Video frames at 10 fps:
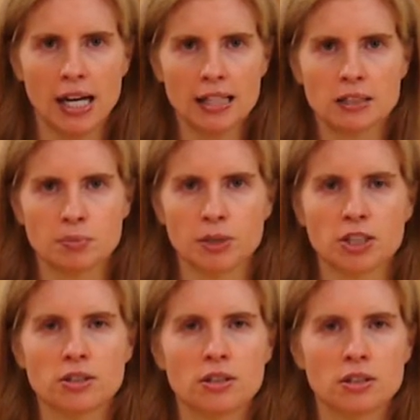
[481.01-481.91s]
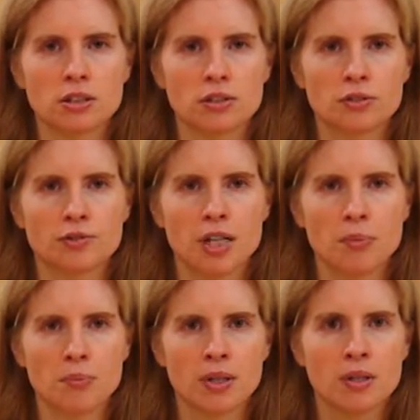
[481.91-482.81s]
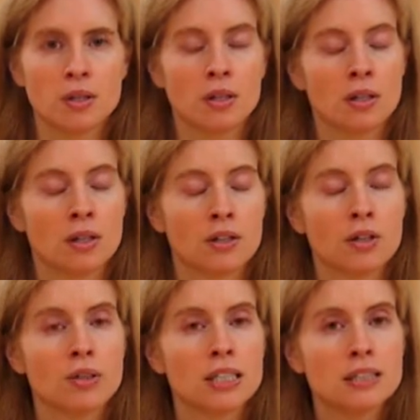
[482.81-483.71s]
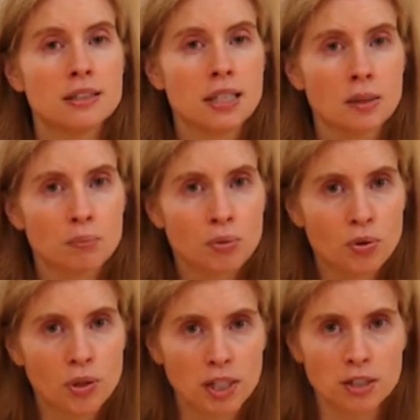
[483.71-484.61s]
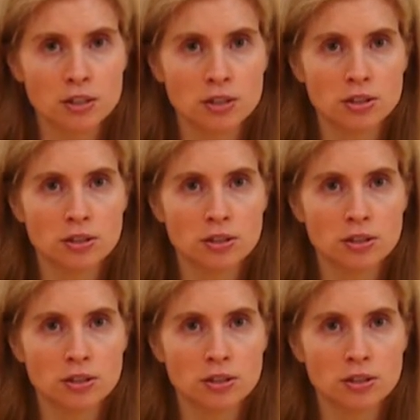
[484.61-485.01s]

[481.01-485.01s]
experts to learn from. Though it is important